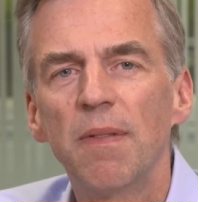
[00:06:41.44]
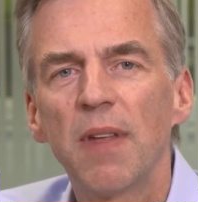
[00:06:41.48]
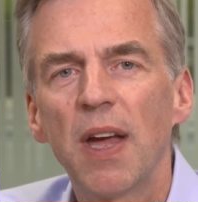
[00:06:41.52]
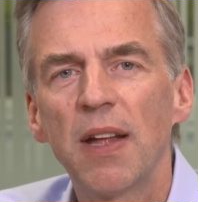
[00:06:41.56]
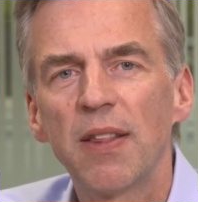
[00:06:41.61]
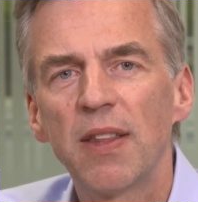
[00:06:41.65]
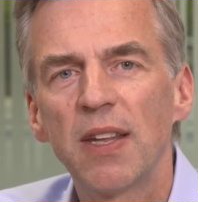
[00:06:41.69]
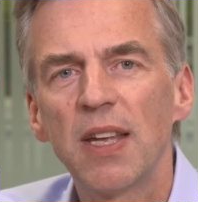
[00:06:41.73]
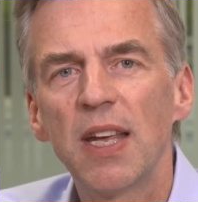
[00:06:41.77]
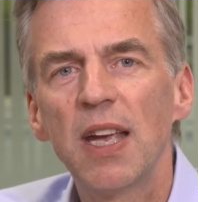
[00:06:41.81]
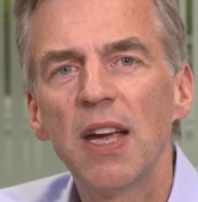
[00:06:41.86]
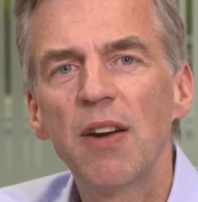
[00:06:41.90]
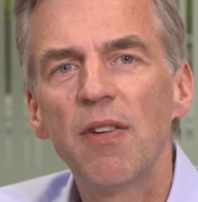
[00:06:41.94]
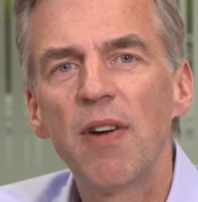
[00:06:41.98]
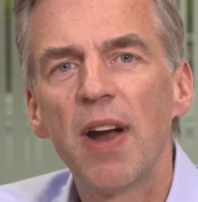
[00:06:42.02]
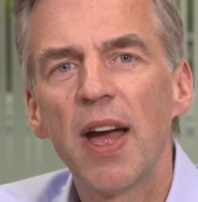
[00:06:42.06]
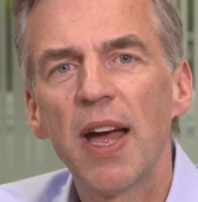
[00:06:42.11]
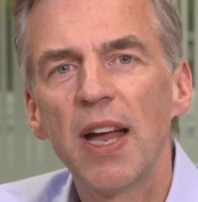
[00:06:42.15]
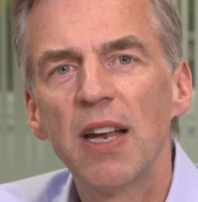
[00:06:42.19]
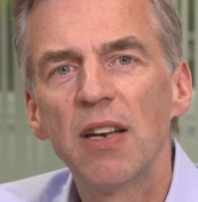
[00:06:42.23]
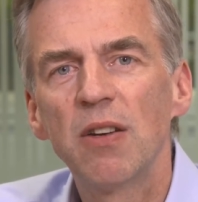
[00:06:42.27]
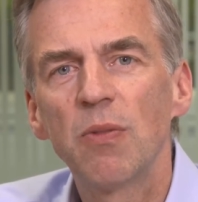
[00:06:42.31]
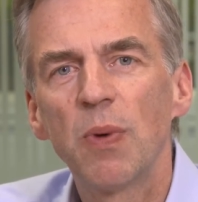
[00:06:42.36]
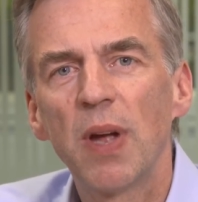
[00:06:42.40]
At the year
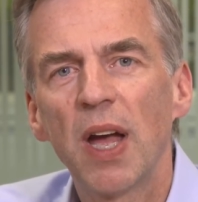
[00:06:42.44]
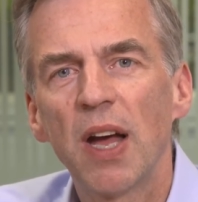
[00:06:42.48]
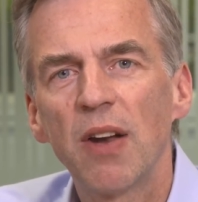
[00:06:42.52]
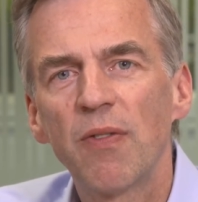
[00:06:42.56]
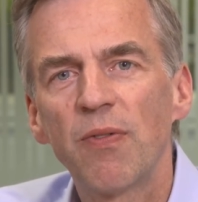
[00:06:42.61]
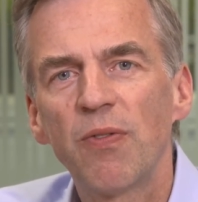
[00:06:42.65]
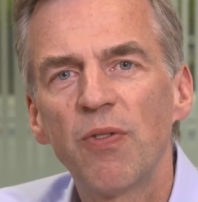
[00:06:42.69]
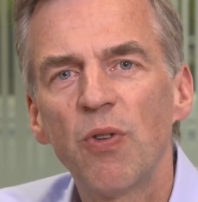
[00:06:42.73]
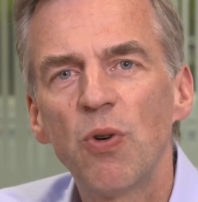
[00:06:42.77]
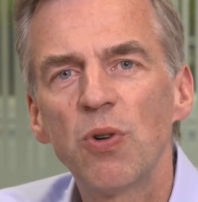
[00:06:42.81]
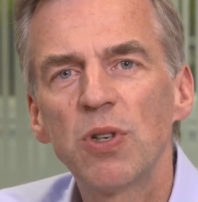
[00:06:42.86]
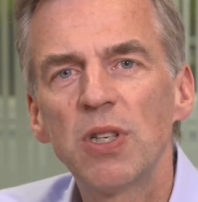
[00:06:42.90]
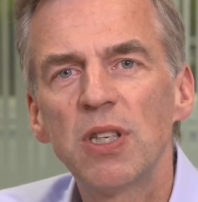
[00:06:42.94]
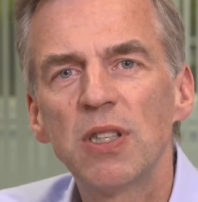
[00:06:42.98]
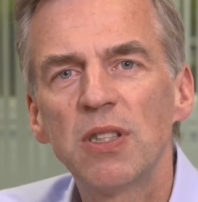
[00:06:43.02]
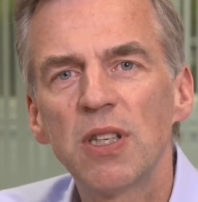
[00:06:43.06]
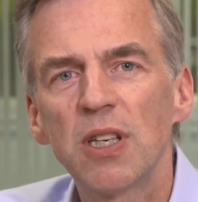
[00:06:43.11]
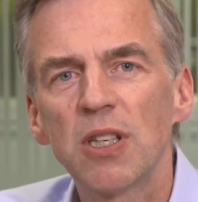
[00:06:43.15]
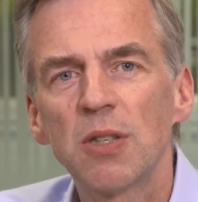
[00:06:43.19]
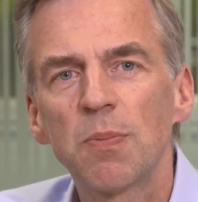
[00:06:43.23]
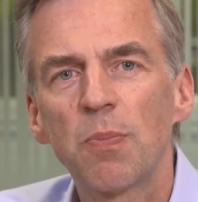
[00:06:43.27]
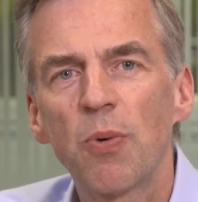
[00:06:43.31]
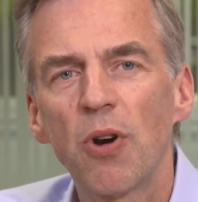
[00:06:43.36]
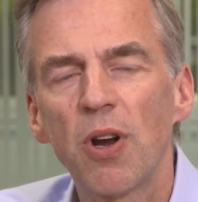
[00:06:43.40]
end, we had
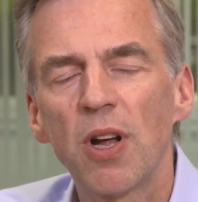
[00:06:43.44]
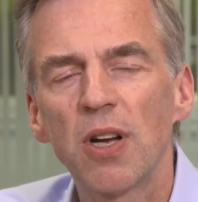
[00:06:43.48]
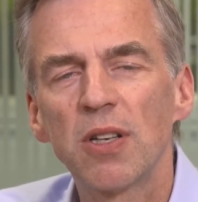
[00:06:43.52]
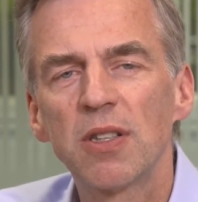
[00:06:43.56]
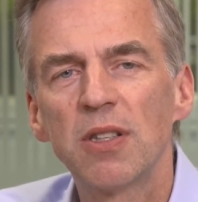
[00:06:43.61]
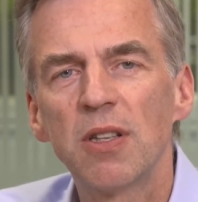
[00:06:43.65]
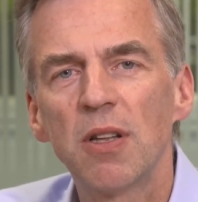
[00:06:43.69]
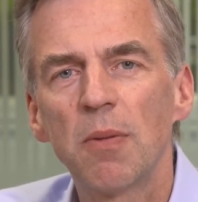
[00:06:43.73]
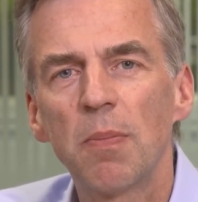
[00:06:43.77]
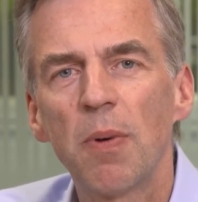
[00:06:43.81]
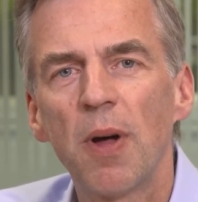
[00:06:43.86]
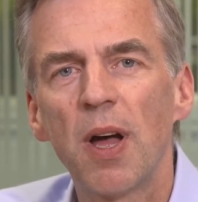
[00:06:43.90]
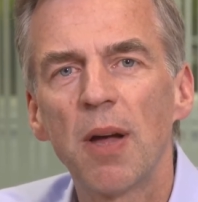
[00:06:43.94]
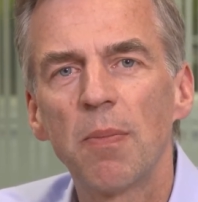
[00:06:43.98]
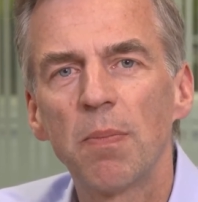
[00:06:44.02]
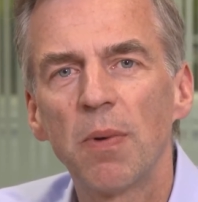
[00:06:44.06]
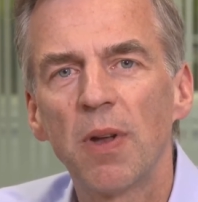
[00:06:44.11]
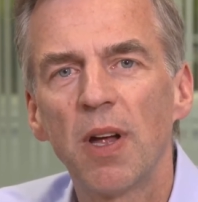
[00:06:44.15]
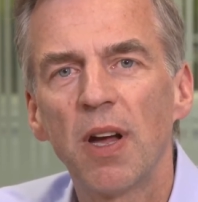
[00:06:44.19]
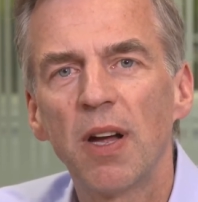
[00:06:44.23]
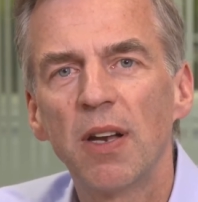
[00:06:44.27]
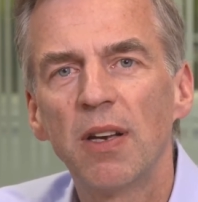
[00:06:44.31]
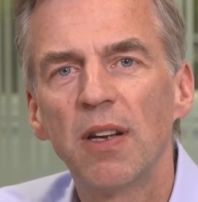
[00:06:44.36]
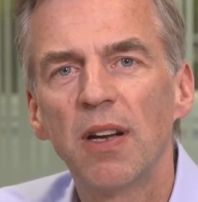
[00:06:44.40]
46 products in the
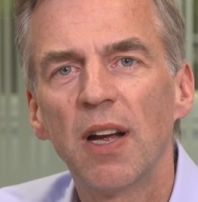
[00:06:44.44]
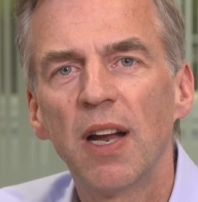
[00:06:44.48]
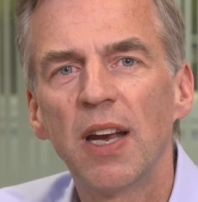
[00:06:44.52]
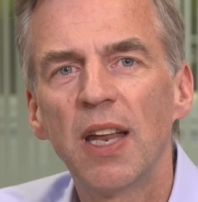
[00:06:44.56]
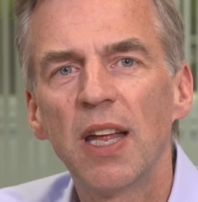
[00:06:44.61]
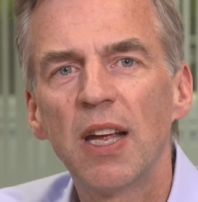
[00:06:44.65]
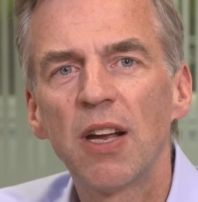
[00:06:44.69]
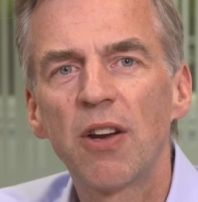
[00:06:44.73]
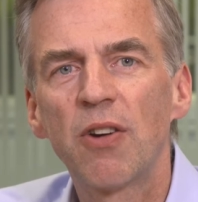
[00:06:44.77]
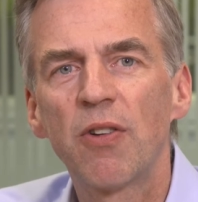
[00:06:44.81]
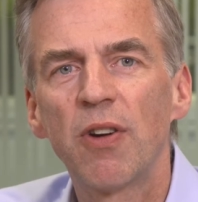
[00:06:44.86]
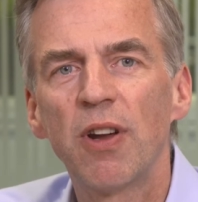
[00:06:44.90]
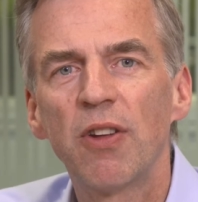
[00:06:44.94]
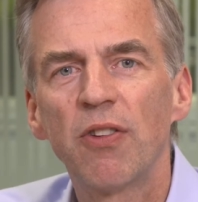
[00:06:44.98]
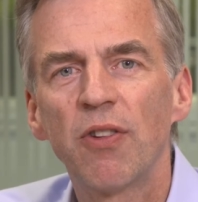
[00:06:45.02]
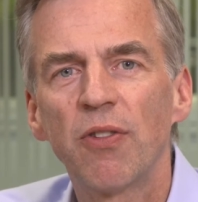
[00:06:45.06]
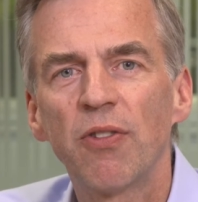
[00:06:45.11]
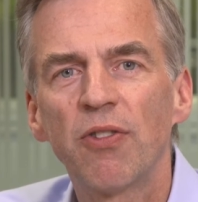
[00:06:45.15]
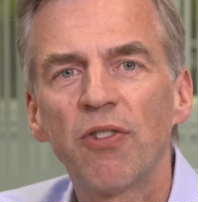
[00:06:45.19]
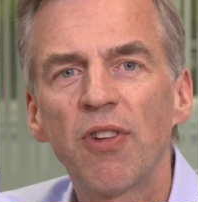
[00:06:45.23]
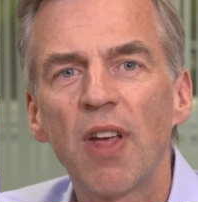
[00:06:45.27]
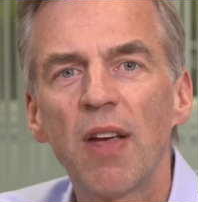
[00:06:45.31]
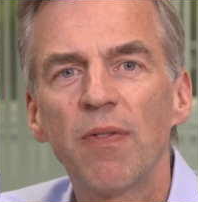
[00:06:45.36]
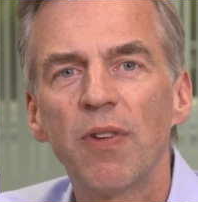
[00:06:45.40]
pipeline, an increase of
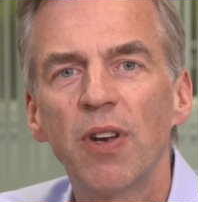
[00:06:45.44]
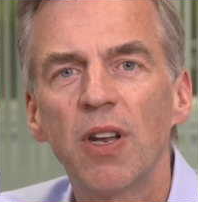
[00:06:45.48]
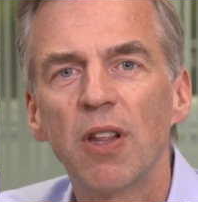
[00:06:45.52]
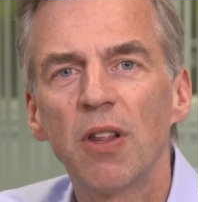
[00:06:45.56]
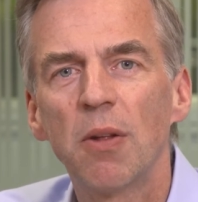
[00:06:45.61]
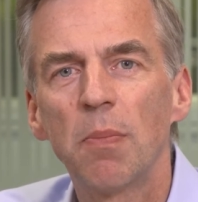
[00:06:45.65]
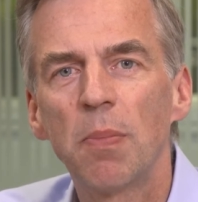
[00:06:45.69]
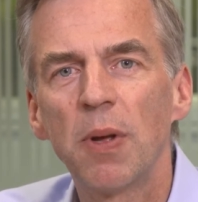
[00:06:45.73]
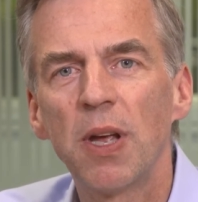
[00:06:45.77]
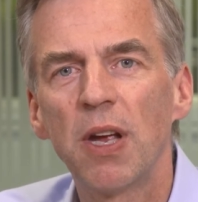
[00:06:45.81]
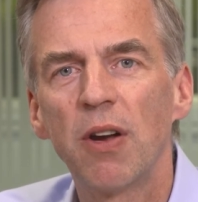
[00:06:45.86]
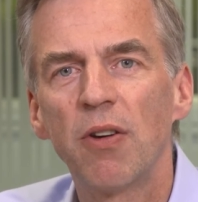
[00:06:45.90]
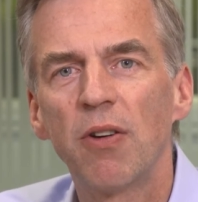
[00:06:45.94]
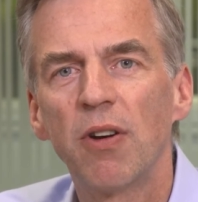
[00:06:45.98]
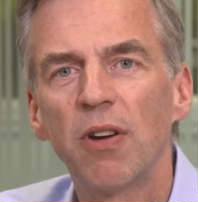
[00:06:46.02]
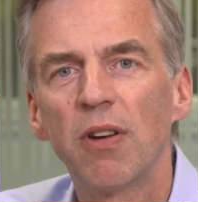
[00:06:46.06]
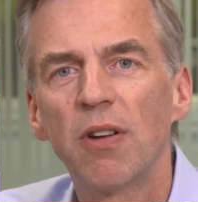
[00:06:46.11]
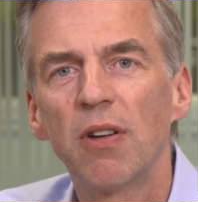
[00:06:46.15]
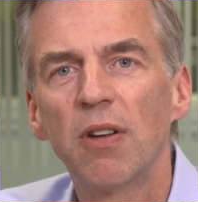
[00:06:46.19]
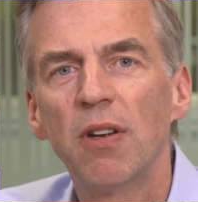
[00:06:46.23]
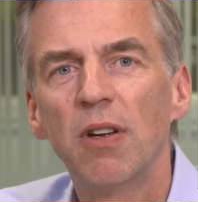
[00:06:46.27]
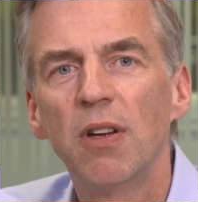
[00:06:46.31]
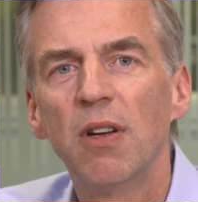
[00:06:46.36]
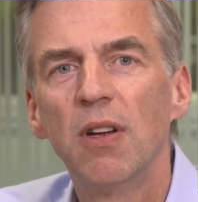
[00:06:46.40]
seven in the period,
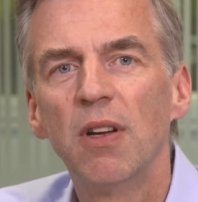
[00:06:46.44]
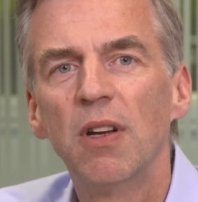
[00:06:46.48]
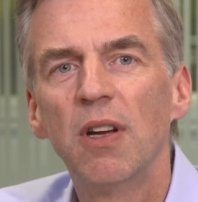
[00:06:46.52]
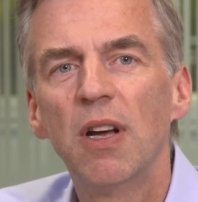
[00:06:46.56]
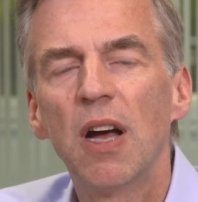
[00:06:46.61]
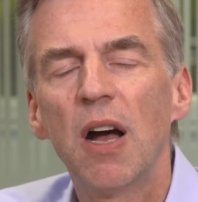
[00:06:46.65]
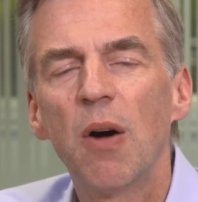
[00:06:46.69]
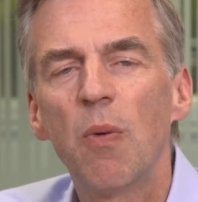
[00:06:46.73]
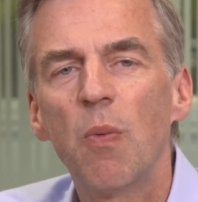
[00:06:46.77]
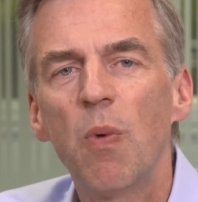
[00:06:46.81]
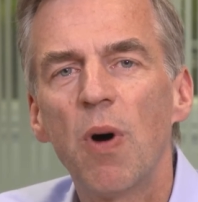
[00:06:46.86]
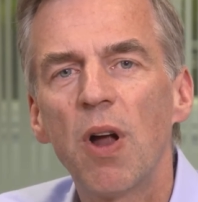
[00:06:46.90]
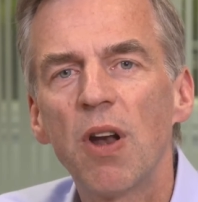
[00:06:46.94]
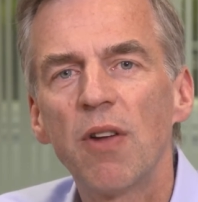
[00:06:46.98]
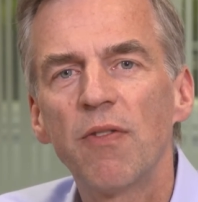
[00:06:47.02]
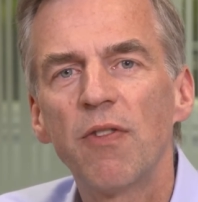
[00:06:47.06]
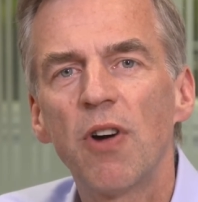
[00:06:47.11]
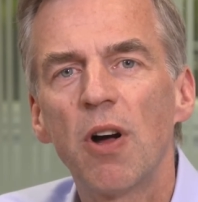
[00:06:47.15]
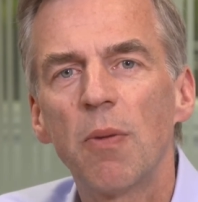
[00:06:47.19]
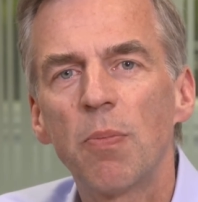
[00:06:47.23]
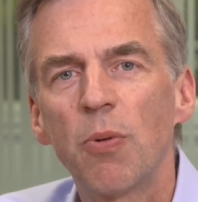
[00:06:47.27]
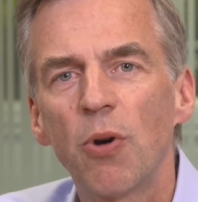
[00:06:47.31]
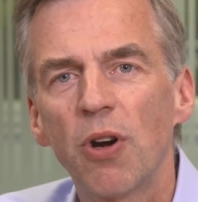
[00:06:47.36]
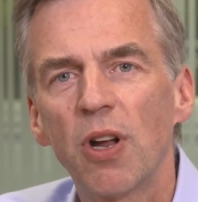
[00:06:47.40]
and one of
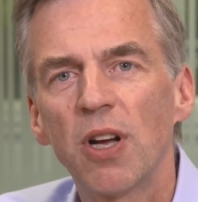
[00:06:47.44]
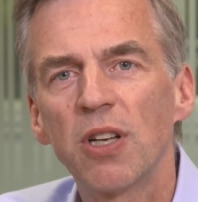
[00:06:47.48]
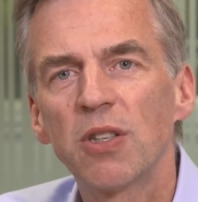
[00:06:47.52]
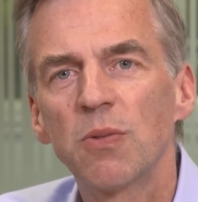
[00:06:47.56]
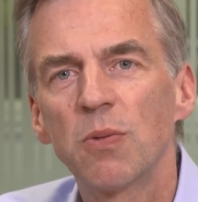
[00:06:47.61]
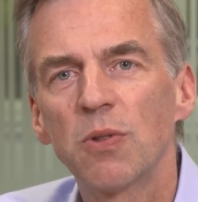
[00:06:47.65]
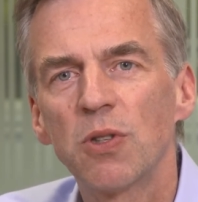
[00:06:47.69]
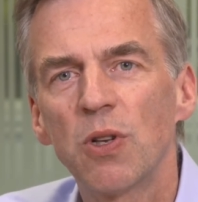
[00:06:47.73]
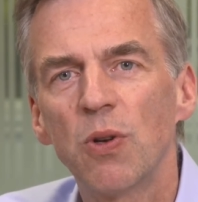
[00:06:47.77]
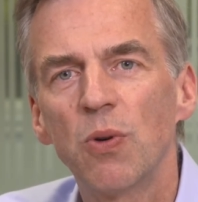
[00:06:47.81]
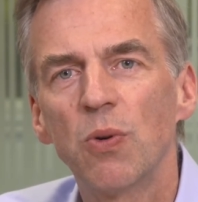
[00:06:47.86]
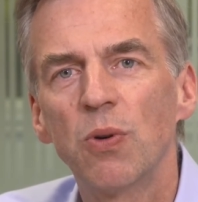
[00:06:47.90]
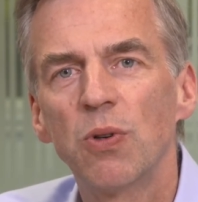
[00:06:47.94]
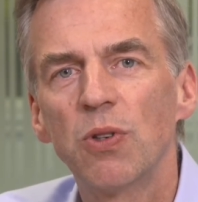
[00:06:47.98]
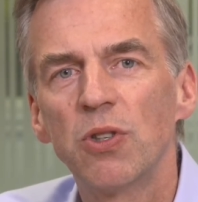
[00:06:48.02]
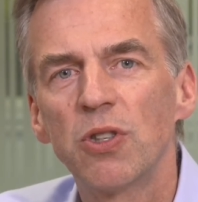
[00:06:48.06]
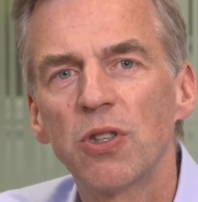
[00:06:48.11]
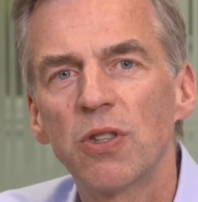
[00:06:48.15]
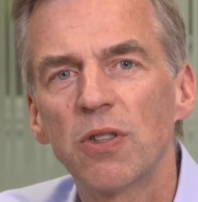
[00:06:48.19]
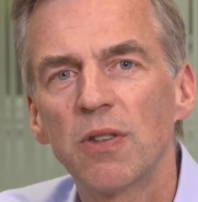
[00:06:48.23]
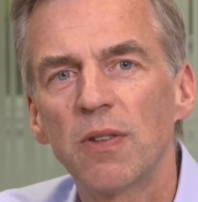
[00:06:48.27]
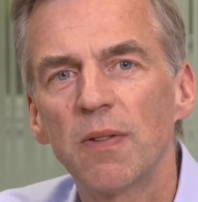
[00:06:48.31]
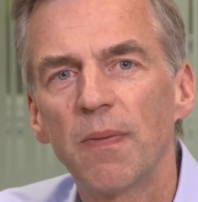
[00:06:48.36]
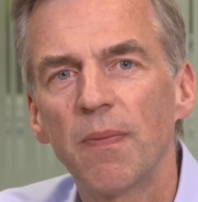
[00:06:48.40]
our products was
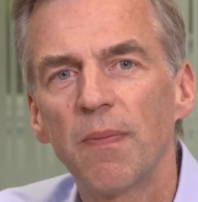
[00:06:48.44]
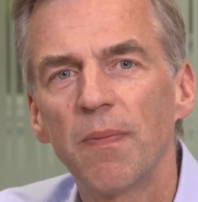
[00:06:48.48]
launched.